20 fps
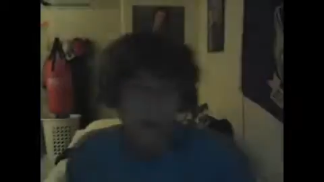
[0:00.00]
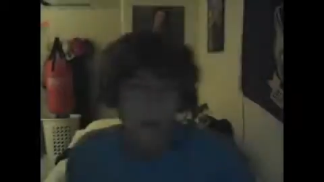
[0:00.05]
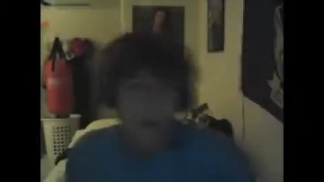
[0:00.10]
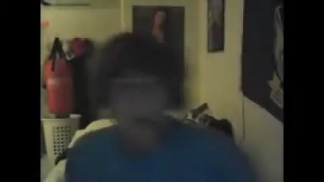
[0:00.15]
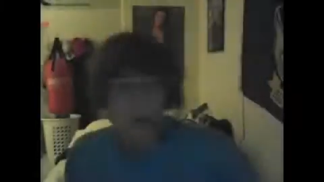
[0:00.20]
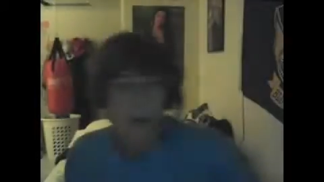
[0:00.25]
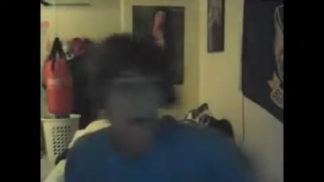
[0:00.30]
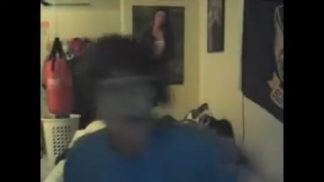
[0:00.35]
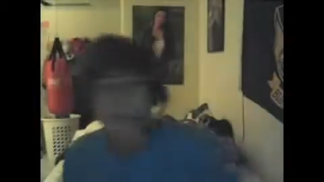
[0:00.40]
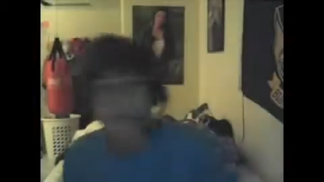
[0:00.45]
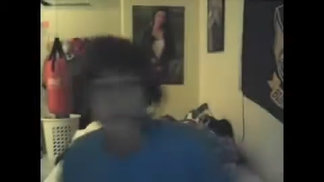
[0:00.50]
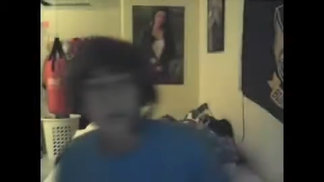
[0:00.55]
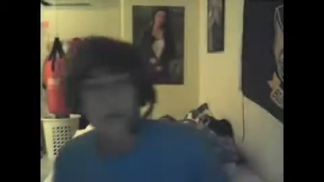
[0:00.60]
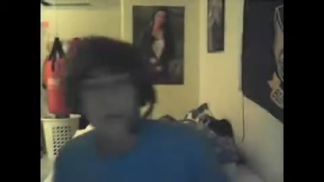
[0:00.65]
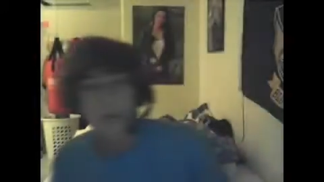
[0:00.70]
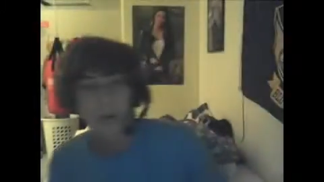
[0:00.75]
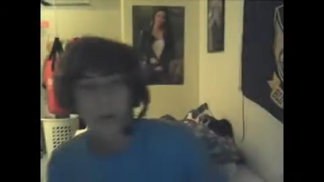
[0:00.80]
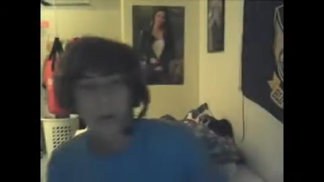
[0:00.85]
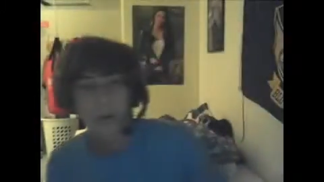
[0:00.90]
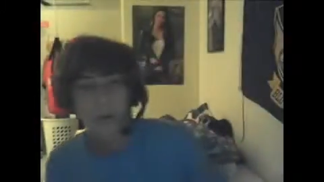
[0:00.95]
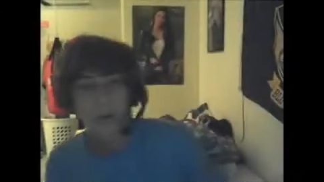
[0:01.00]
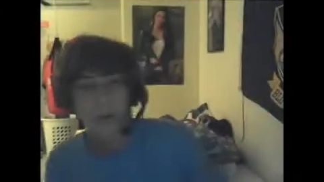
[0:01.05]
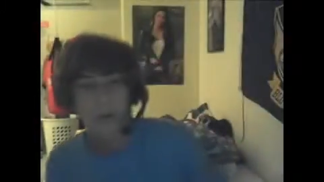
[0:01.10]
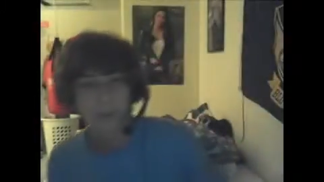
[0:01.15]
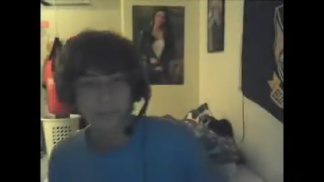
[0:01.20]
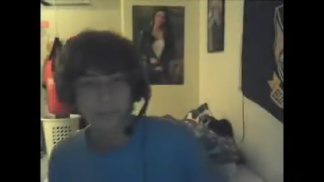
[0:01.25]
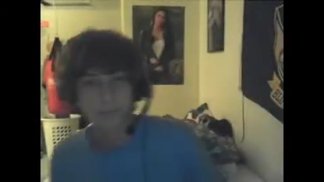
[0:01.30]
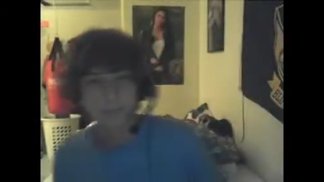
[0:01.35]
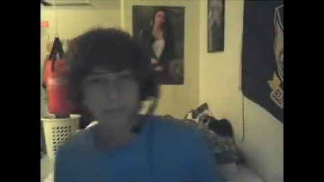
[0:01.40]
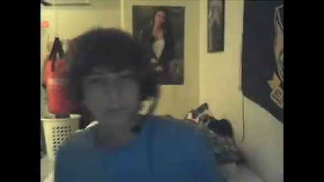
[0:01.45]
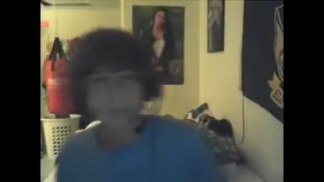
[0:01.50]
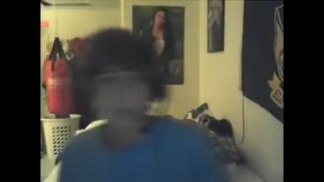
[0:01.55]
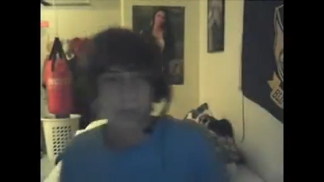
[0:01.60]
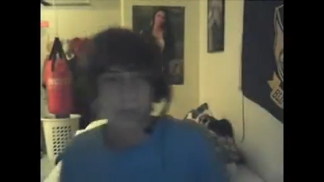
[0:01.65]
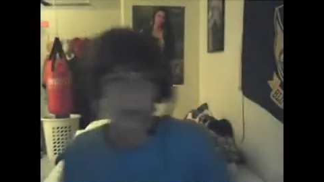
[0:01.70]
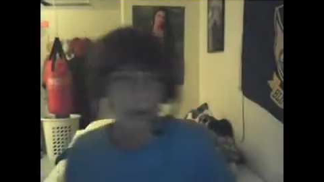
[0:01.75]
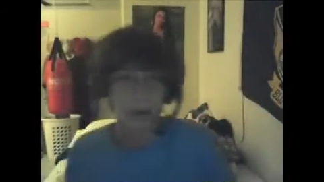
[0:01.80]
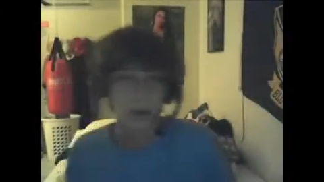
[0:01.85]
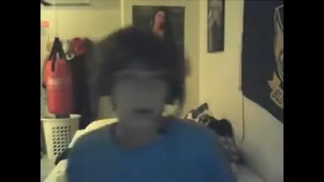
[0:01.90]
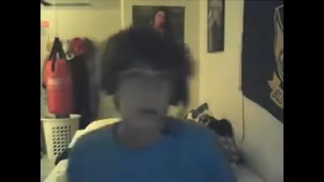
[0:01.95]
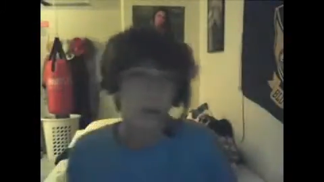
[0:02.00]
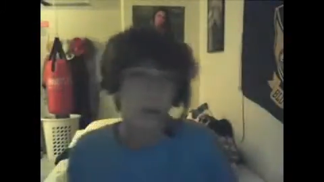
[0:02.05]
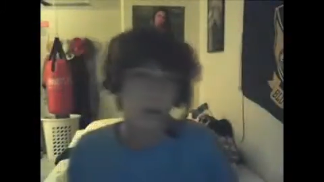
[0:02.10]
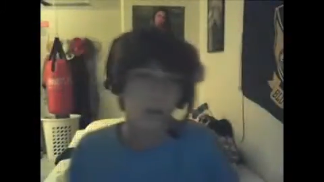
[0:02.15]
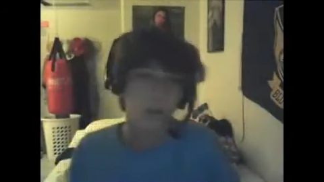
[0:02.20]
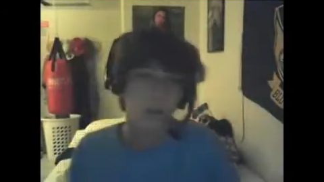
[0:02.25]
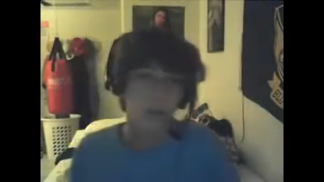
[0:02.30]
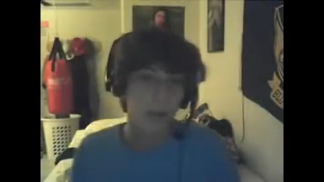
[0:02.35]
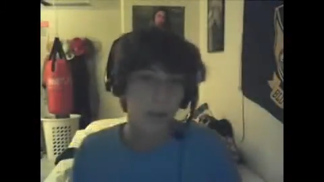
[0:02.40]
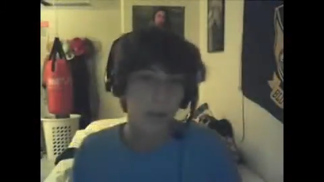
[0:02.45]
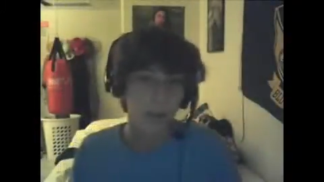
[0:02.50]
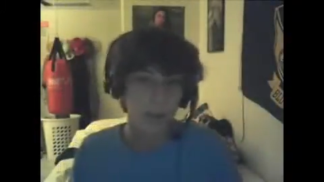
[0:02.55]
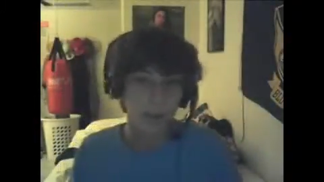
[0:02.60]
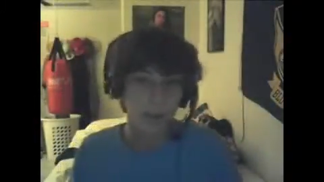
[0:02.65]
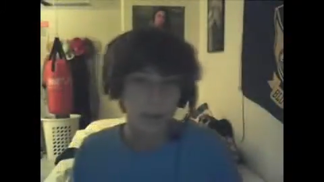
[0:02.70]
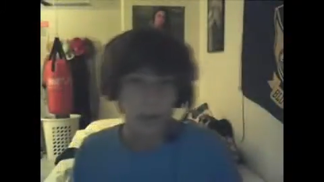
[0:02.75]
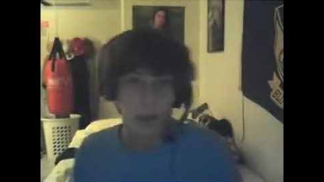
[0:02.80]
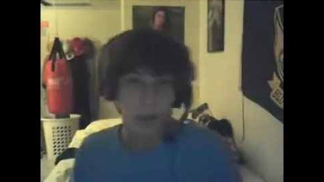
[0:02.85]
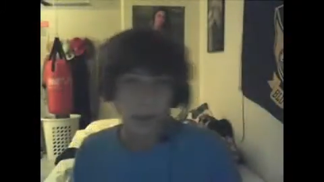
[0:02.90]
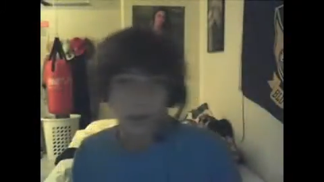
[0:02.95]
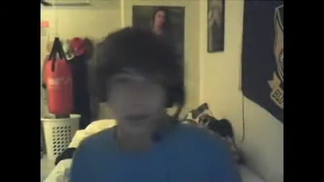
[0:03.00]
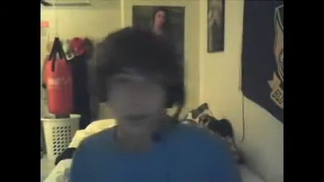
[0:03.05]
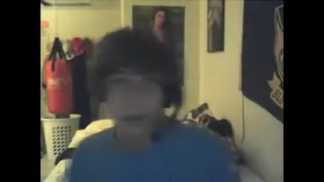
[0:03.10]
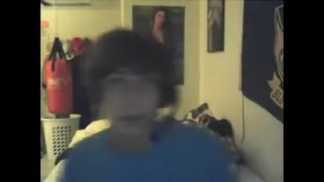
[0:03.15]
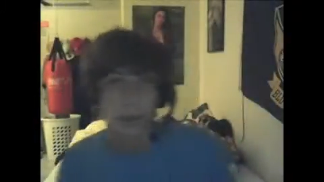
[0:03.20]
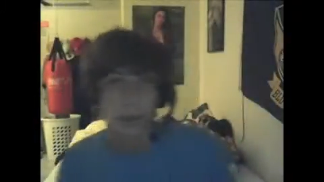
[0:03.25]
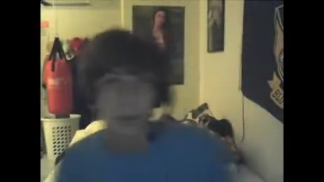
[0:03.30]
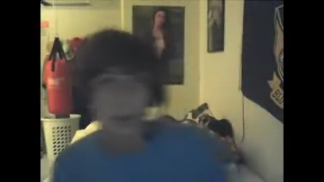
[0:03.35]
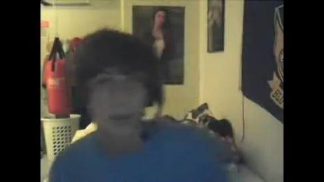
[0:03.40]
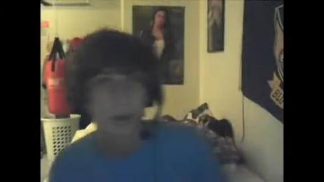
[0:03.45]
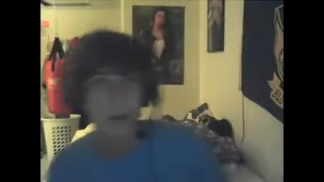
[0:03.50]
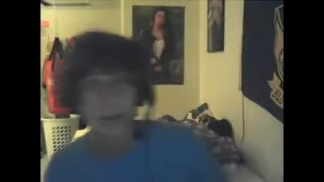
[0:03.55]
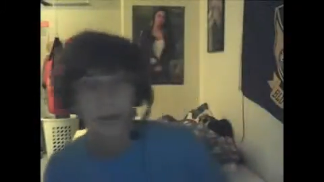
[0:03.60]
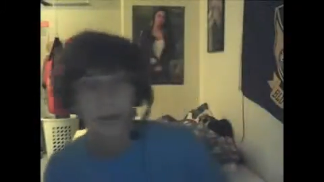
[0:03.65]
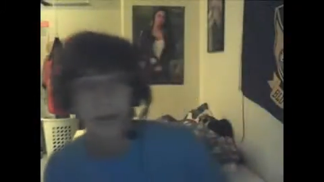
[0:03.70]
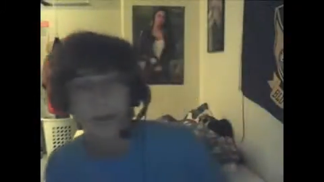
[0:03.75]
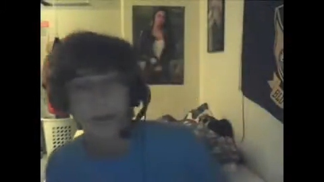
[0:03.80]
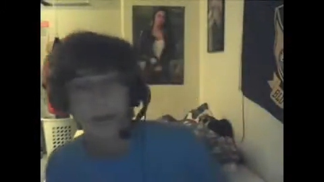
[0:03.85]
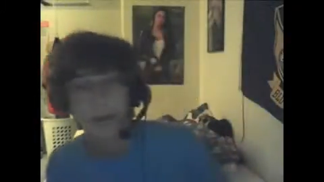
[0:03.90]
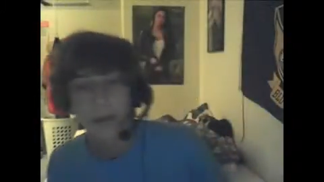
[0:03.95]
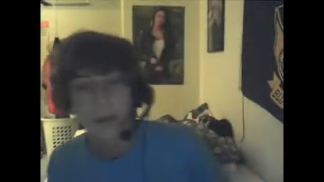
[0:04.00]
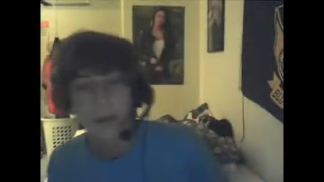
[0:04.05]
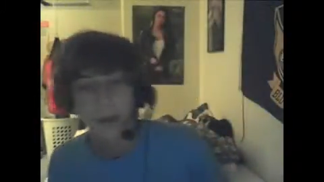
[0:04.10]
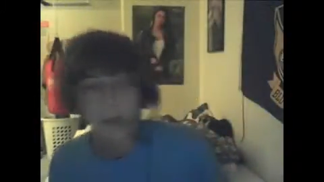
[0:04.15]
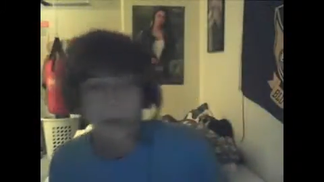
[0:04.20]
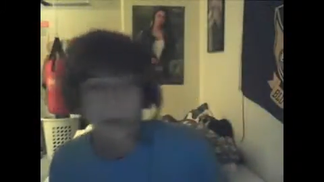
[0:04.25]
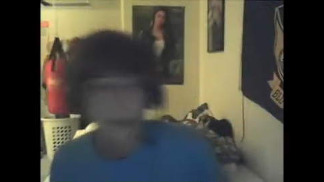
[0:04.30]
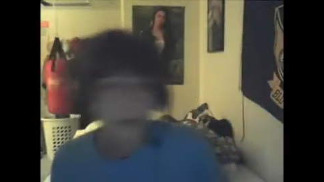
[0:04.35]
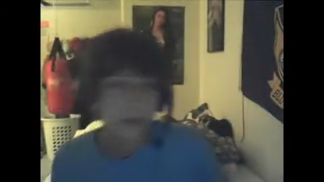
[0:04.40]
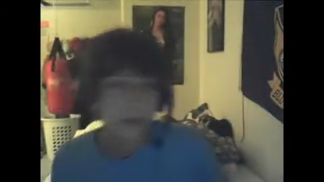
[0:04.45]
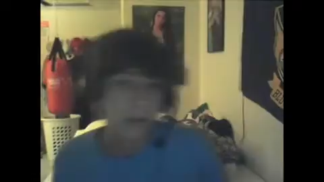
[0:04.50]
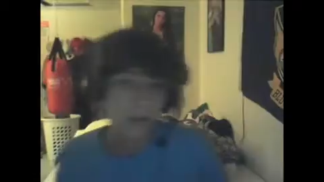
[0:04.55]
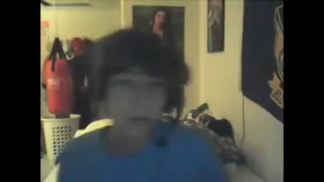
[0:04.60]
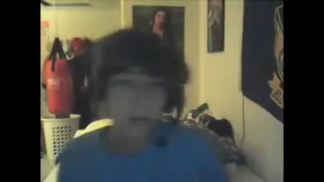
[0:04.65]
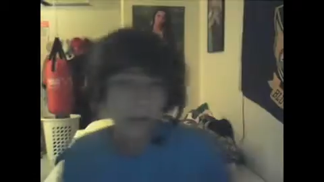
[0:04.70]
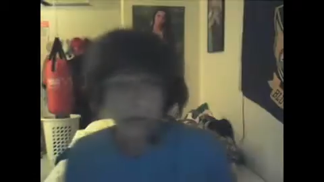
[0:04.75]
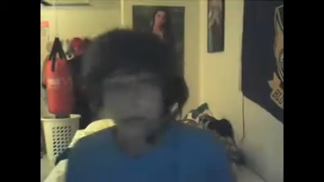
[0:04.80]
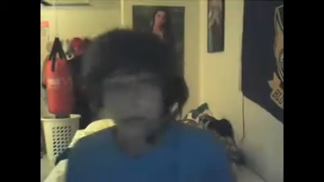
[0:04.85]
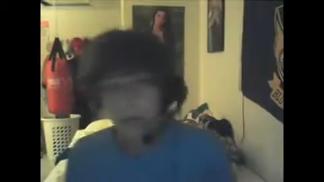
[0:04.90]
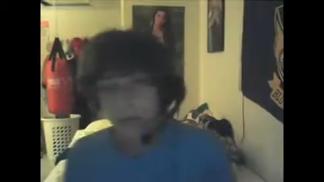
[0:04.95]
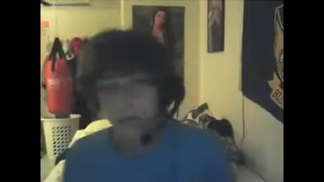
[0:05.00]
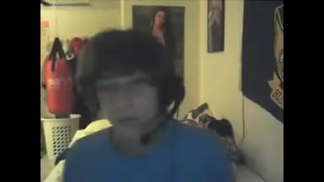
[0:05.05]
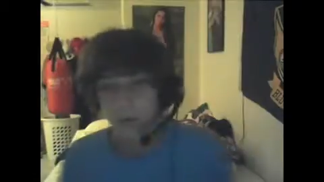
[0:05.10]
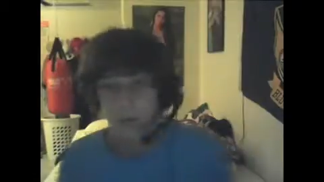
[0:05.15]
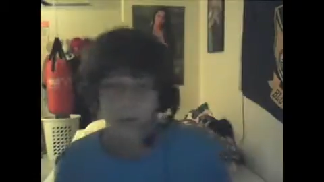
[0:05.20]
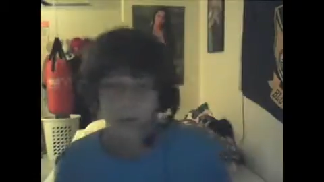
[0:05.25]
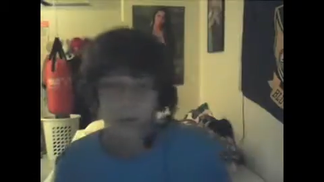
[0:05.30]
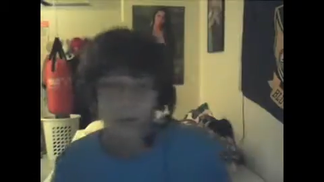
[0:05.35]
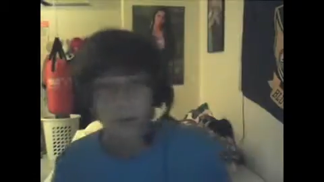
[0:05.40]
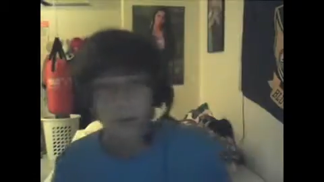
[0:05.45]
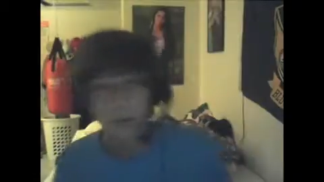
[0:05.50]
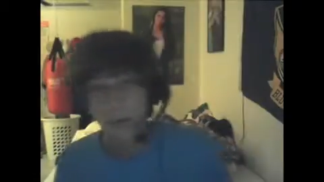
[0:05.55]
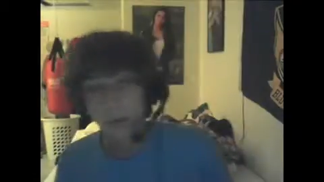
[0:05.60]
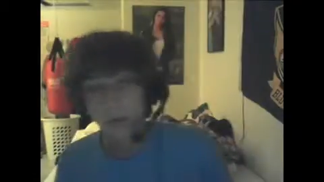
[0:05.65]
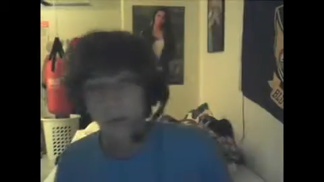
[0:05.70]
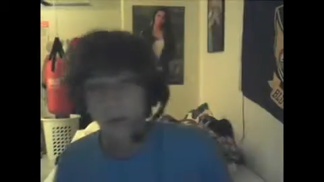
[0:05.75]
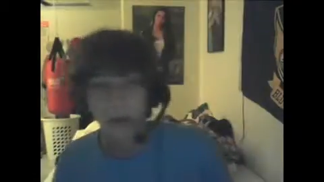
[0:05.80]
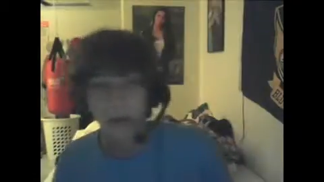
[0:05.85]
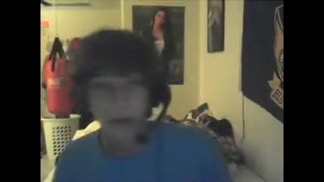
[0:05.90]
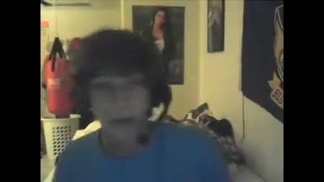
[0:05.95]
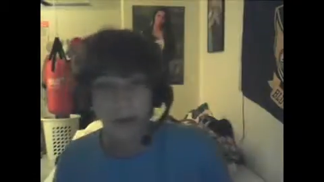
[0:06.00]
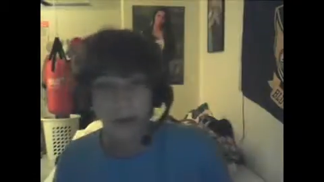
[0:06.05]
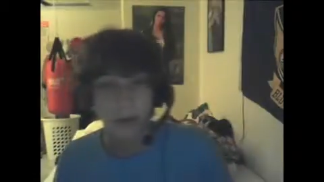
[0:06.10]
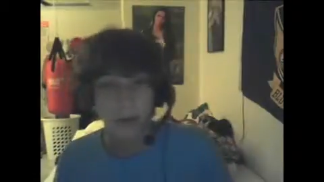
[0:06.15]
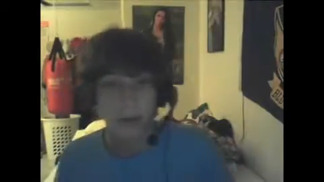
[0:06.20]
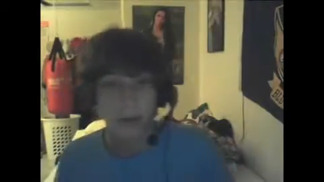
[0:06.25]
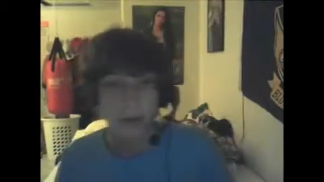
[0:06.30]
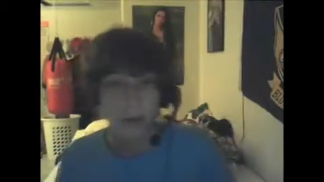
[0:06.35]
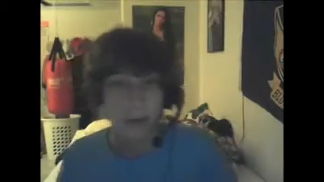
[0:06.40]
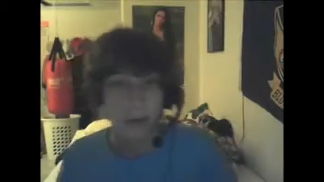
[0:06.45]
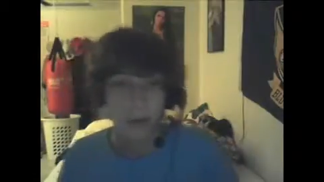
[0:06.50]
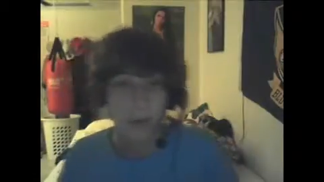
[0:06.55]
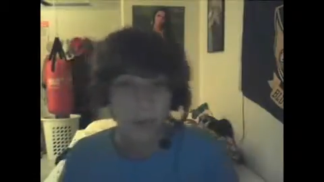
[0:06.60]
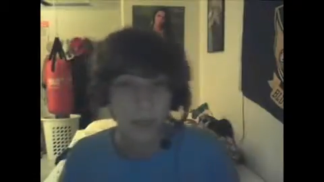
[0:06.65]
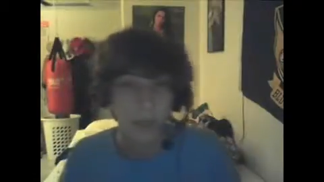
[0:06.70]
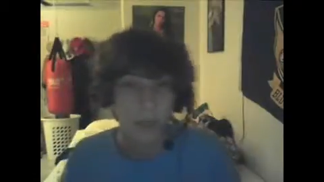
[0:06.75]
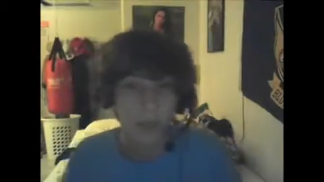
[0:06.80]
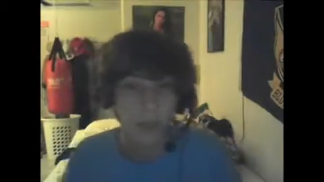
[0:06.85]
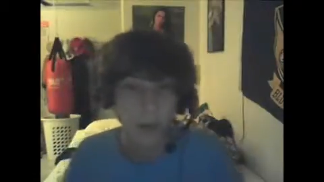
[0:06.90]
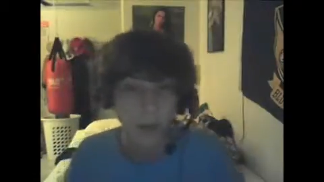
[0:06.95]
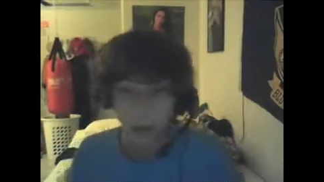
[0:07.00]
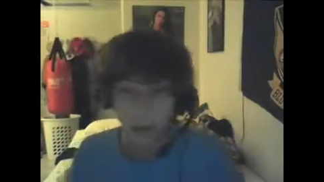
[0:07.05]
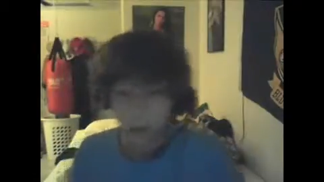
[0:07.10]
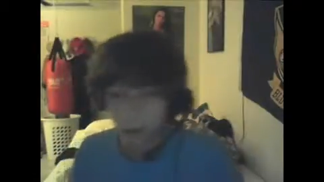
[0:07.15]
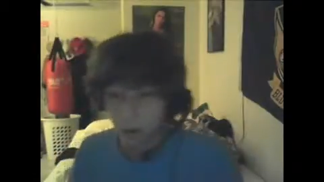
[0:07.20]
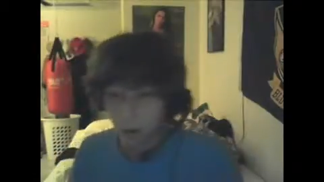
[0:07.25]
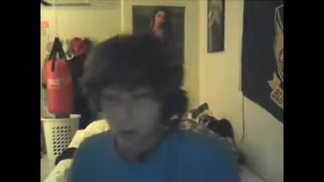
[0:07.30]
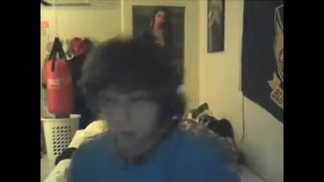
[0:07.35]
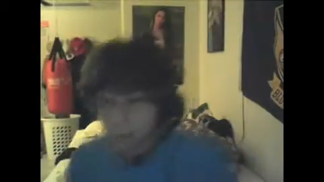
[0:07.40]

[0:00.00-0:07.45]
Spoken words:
Nobody's mouth can be seen.